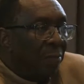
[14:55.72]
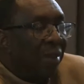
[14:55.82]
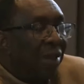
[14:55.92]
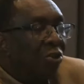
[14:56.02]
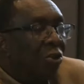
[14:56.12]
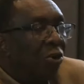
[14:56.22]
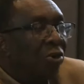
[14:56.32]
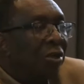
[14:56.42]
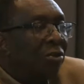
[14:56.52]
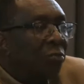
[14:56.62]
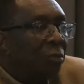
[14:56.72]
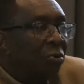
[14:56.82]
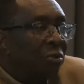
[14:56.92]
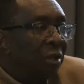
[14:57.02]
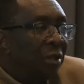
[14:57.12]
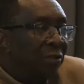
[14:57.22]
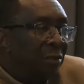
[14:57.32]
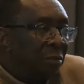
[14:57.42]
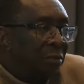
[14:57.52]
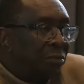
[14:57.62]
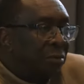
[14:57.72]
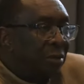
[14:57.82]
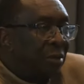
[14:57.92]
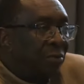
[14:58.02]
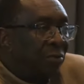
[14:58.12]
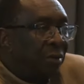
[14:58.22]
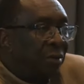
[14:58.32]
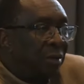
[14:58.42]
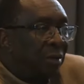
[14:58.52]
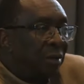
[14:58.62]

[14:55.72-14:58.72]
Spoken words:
appellate court exposure, if I may put it that way.